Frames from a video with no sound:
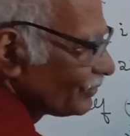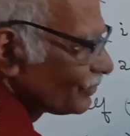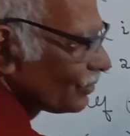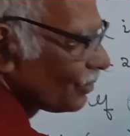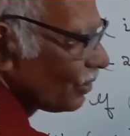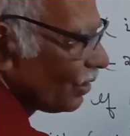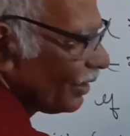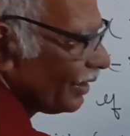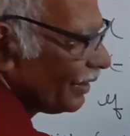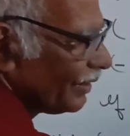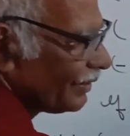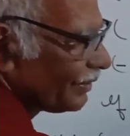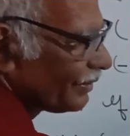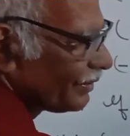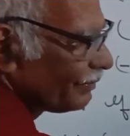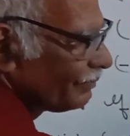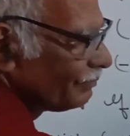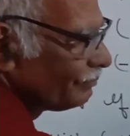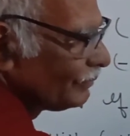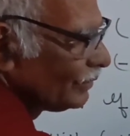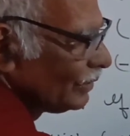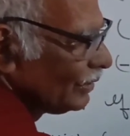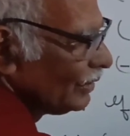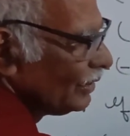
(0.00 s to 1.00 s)
squared.
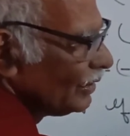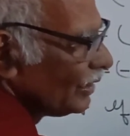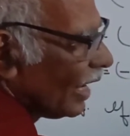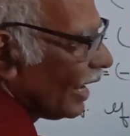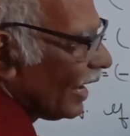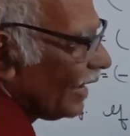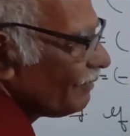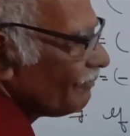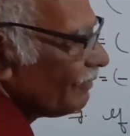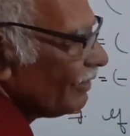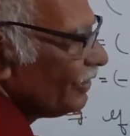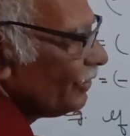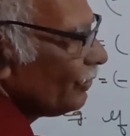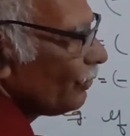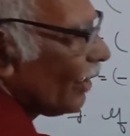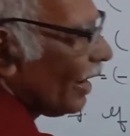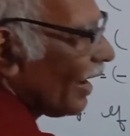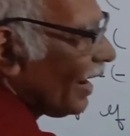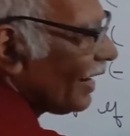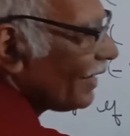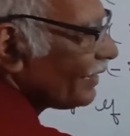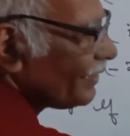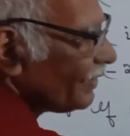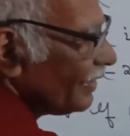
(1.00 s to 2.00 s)
And when you
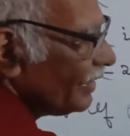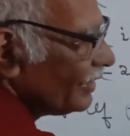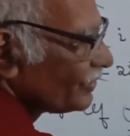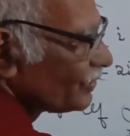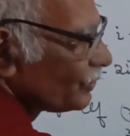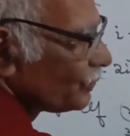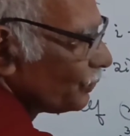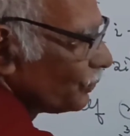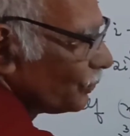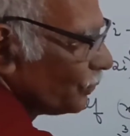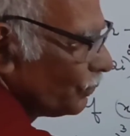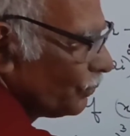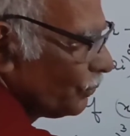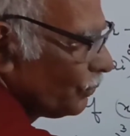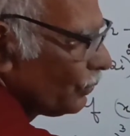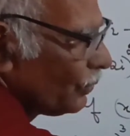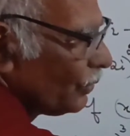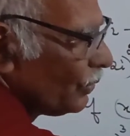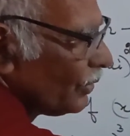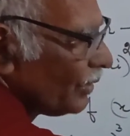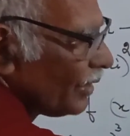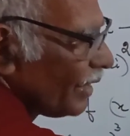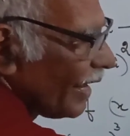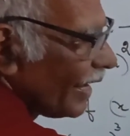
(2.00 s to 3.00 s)
add these two,
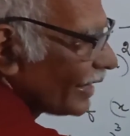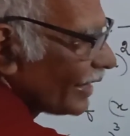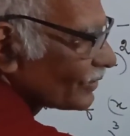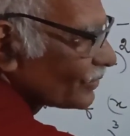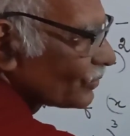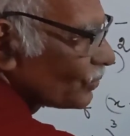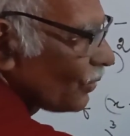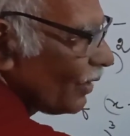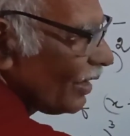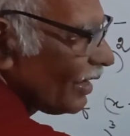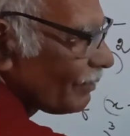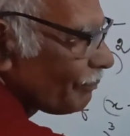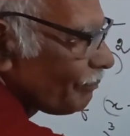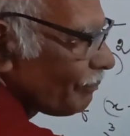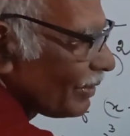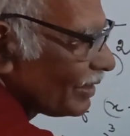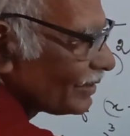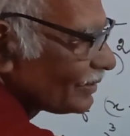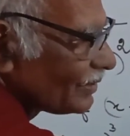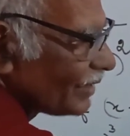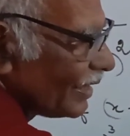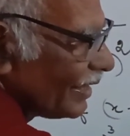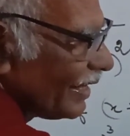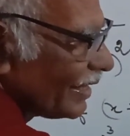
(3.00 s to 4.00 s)
x squared
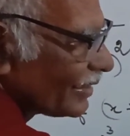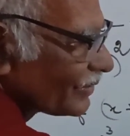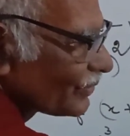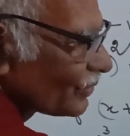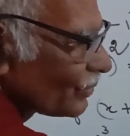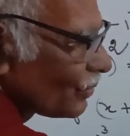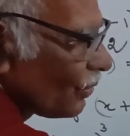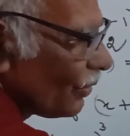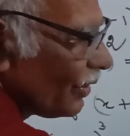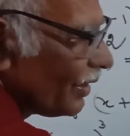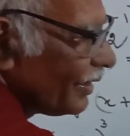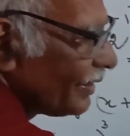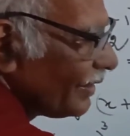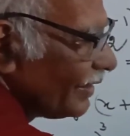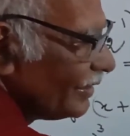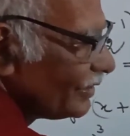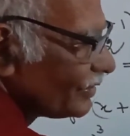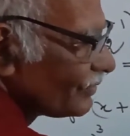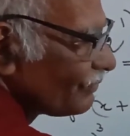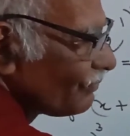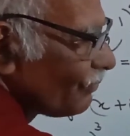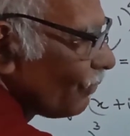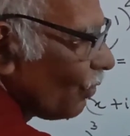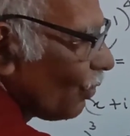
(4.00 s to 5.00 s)
plus 3x squared
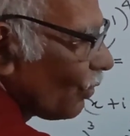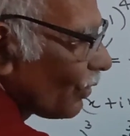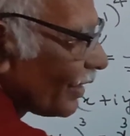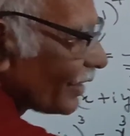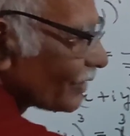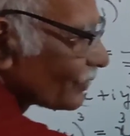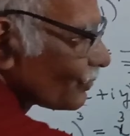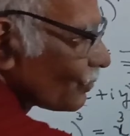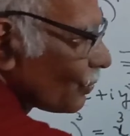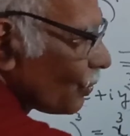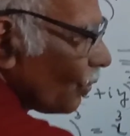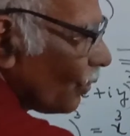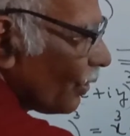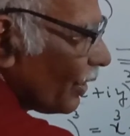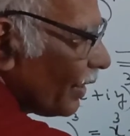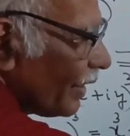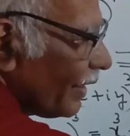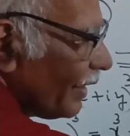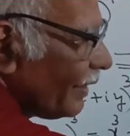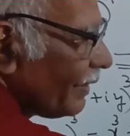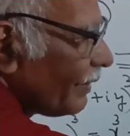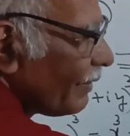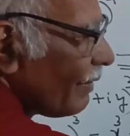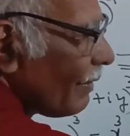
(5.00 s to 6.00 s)
is 4x
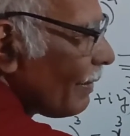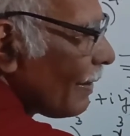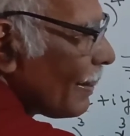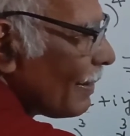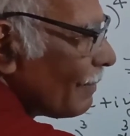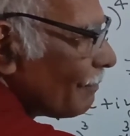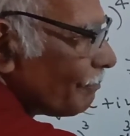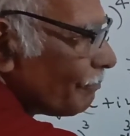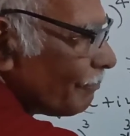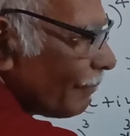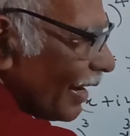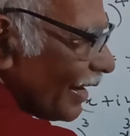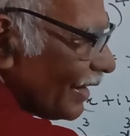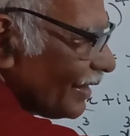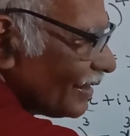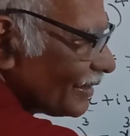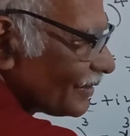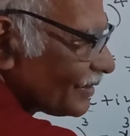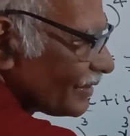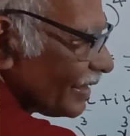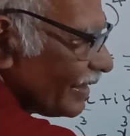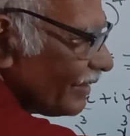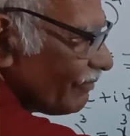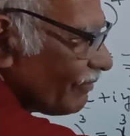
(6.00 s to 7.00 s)
squared,
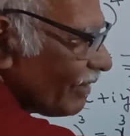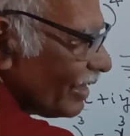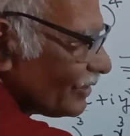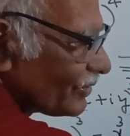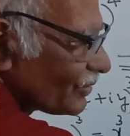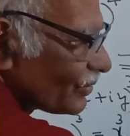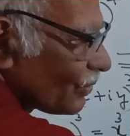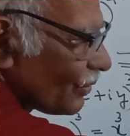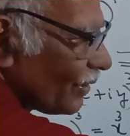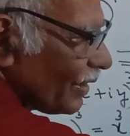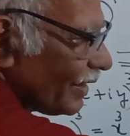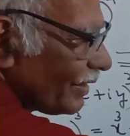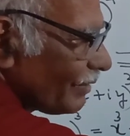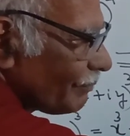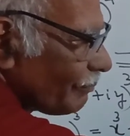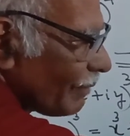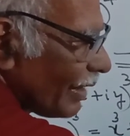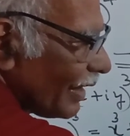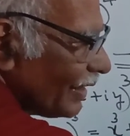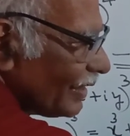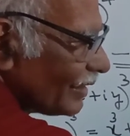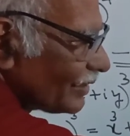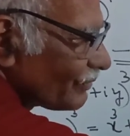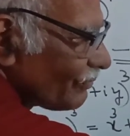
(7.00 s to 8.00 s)
minus 3y squared
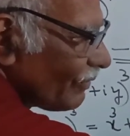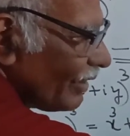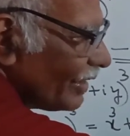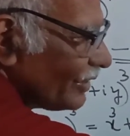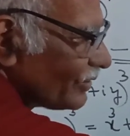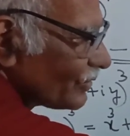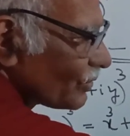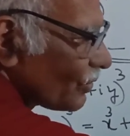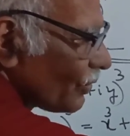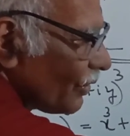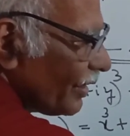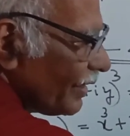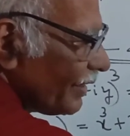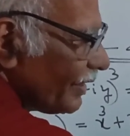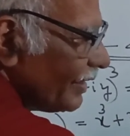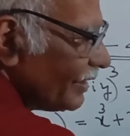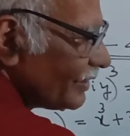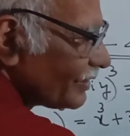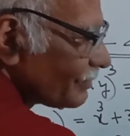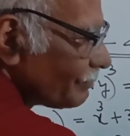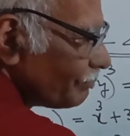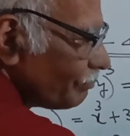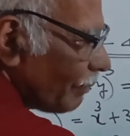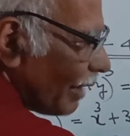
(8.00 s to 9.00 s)
minus y squared
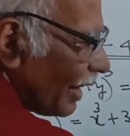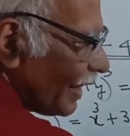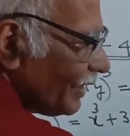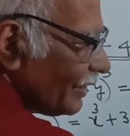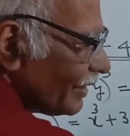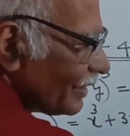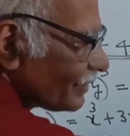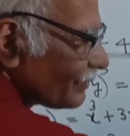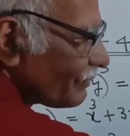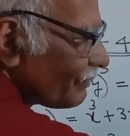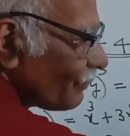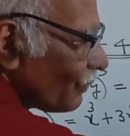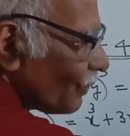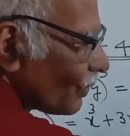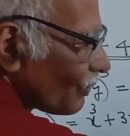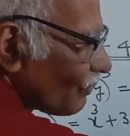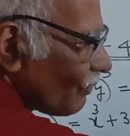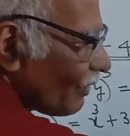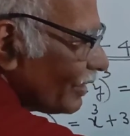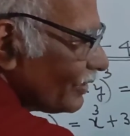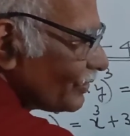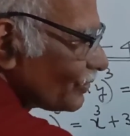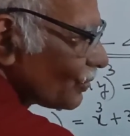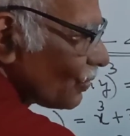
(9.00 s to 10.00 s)
is minus
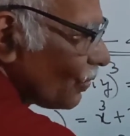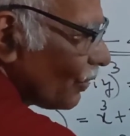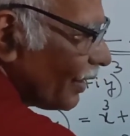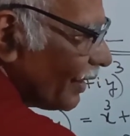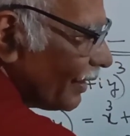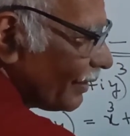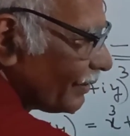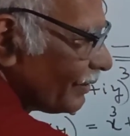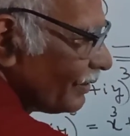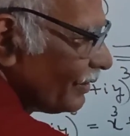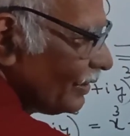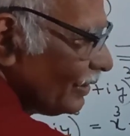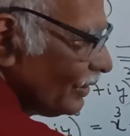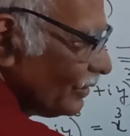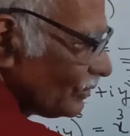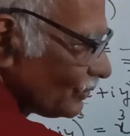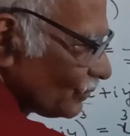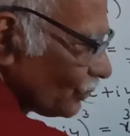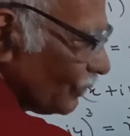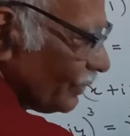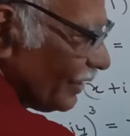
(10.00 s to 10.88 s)
4y squared. So